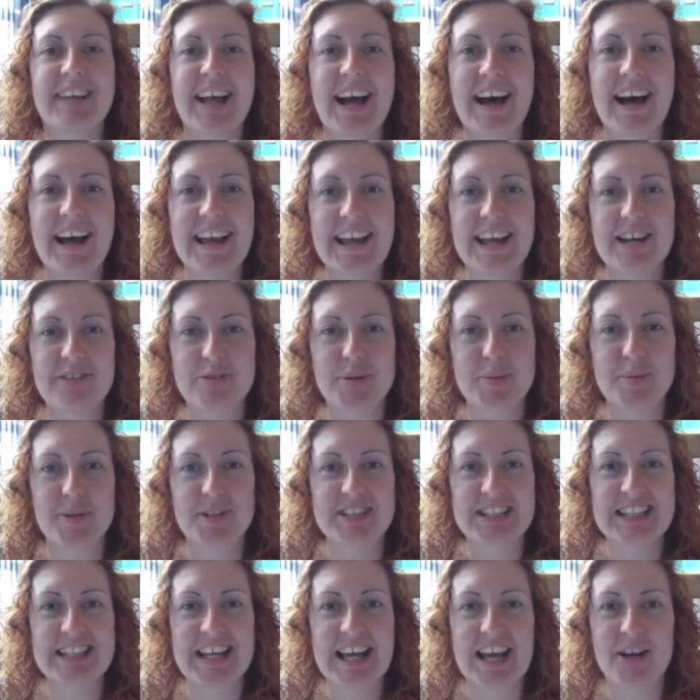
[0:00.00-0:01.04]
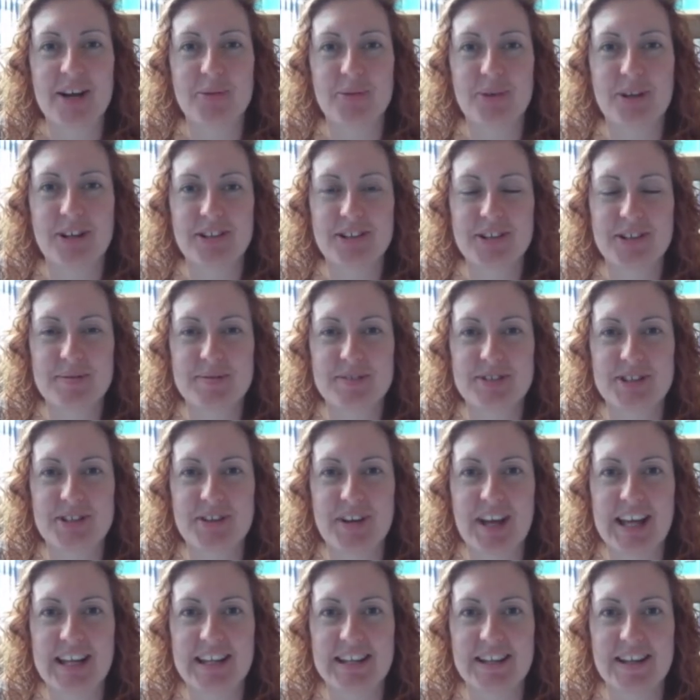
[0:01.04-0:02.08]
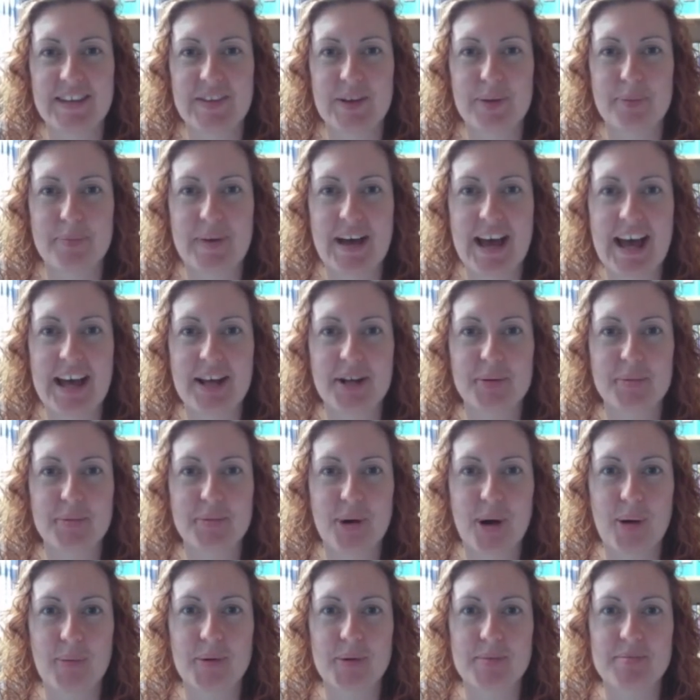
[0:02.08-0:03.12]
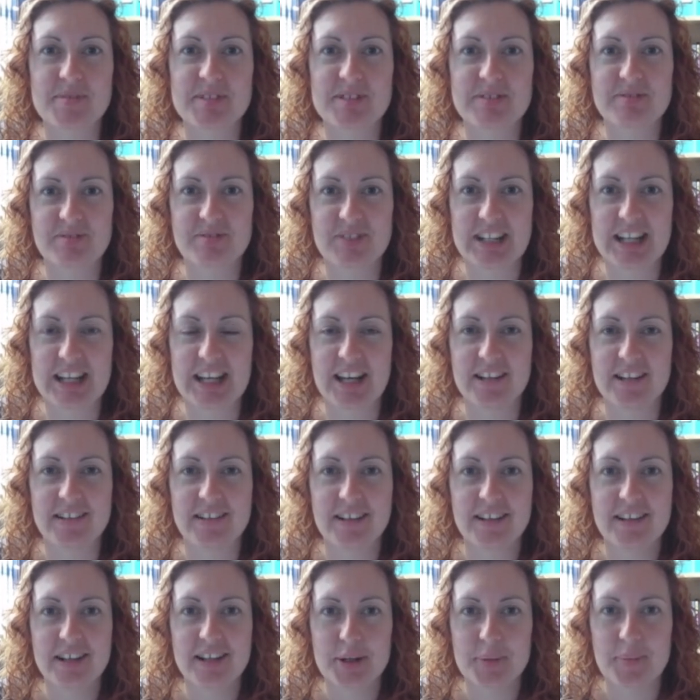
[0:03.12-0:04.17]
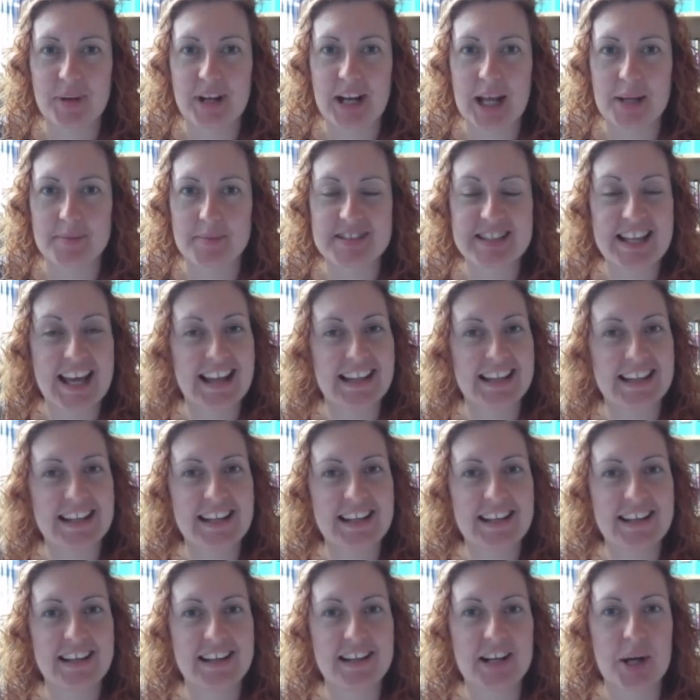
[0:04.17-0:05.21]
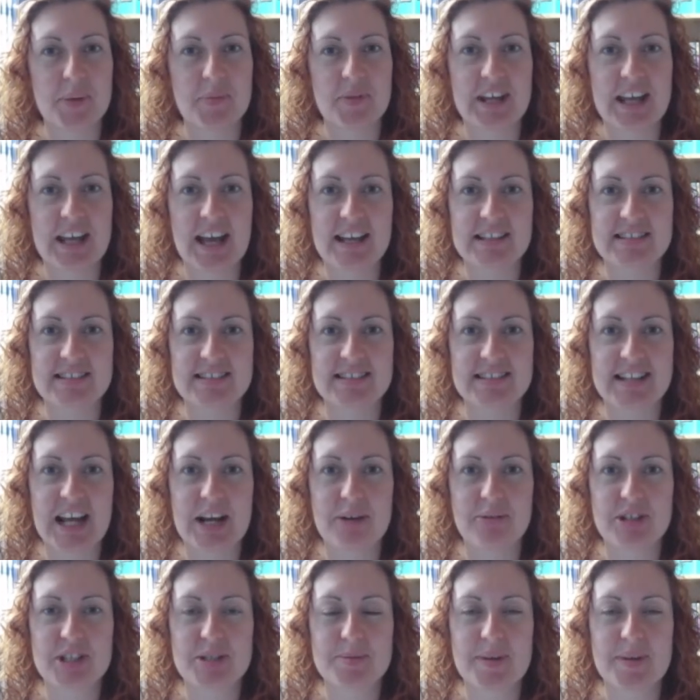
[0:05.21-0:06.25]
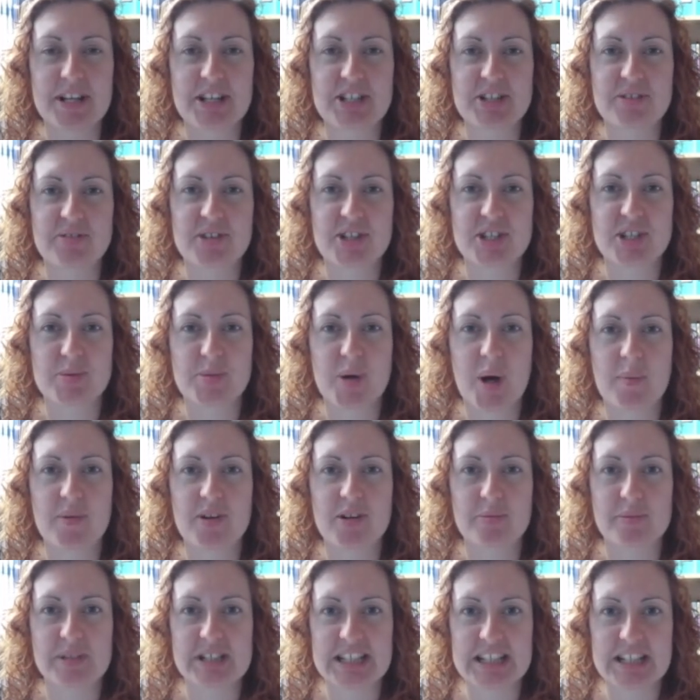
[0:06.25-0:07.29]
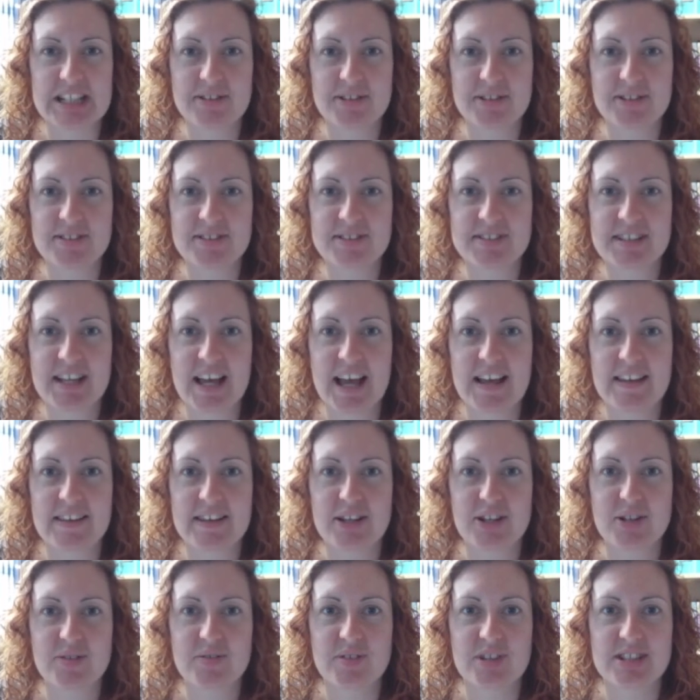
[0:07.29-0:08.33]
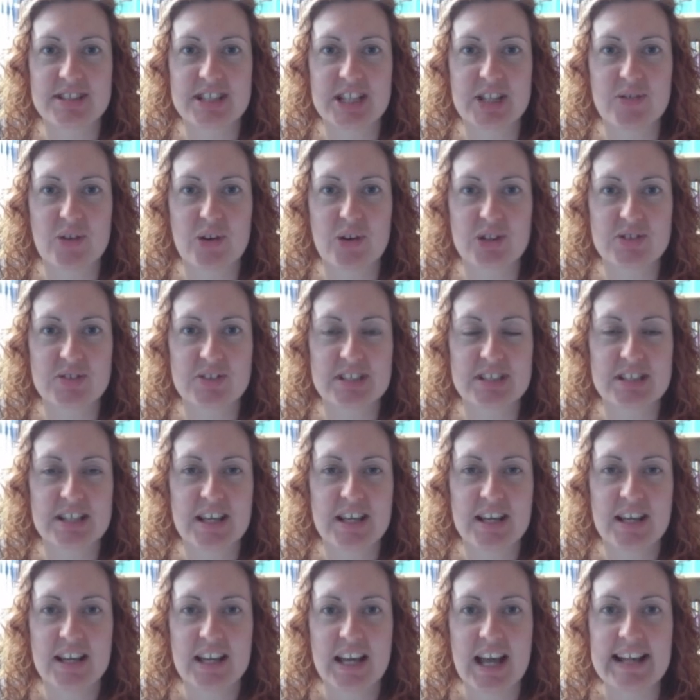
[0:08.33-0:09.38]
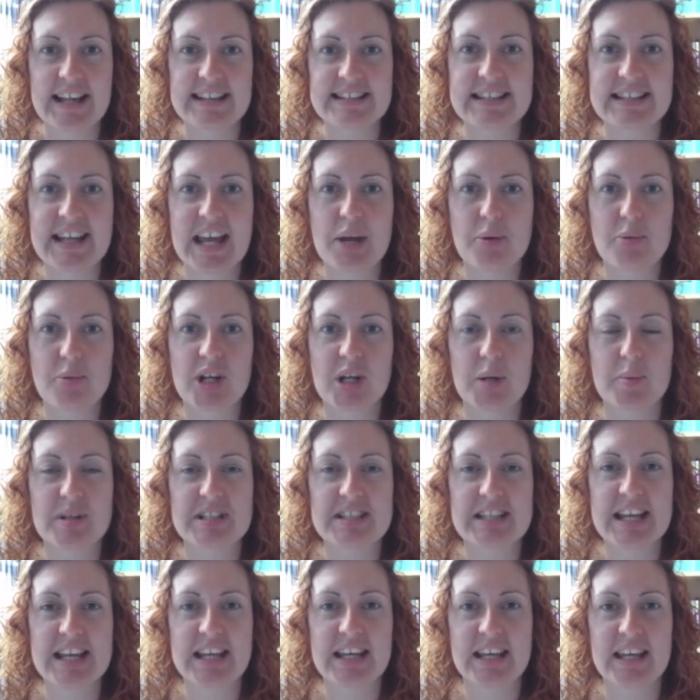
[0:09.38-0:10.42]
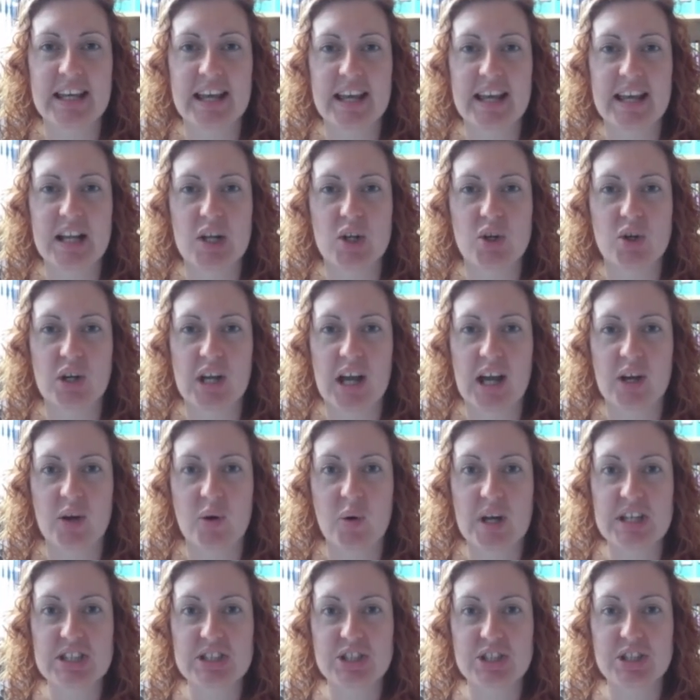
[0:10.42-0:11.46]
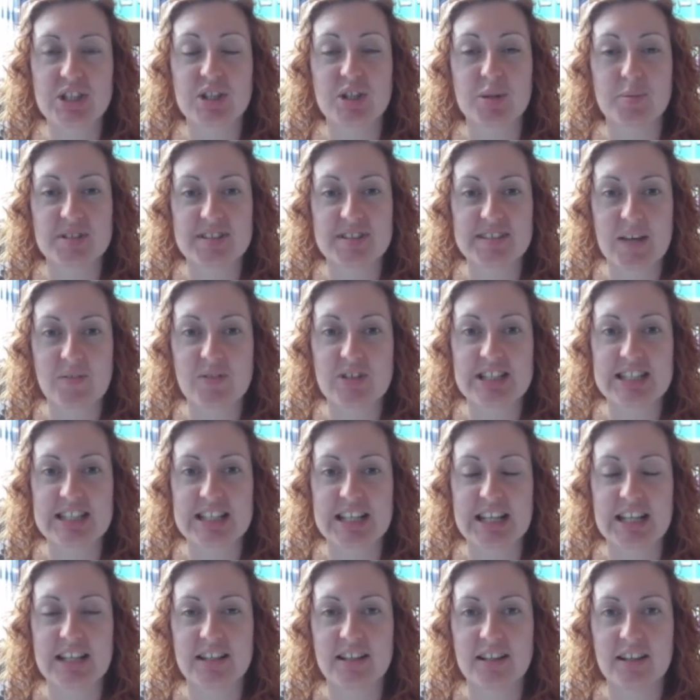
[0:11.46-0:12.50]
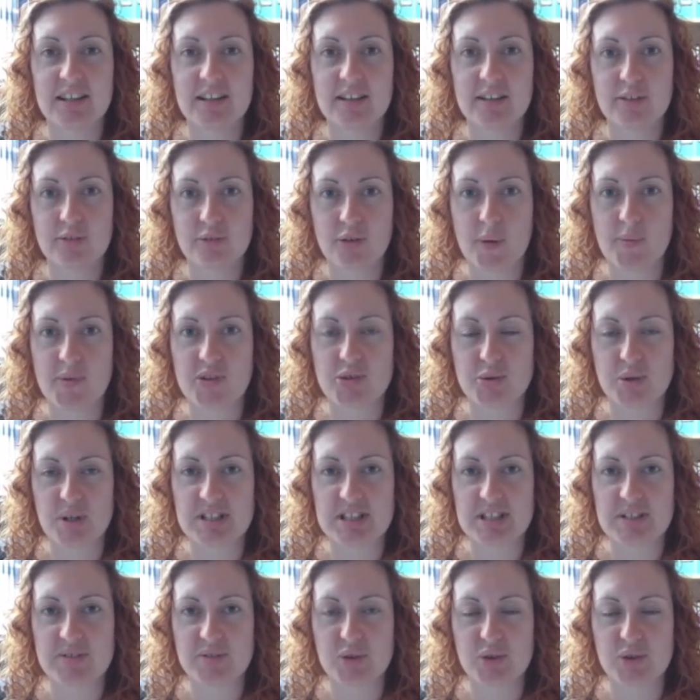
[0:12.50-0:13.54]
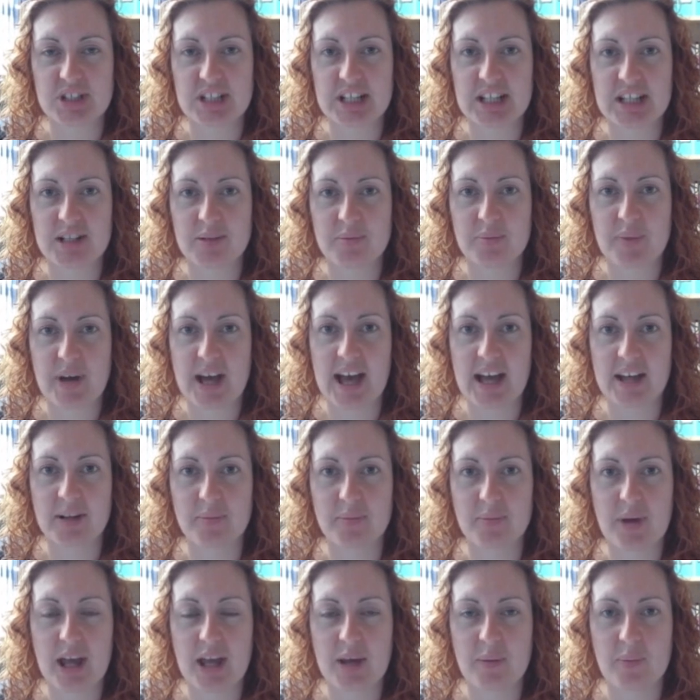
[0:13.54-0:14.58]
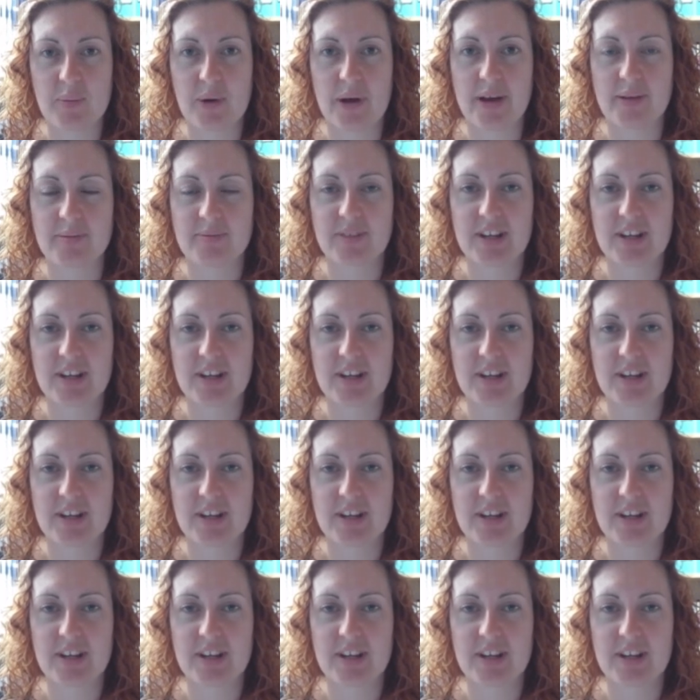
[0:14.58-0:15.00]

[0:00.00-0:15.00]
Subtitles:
Hi everybody and welcome to another Pat Problems video. My name's Helena and I'm the Access and Outreach Manager for the Department of Materials at the University of Oxford, and today we're going to be taking a look at question number 17 from the 2014 Pat paper.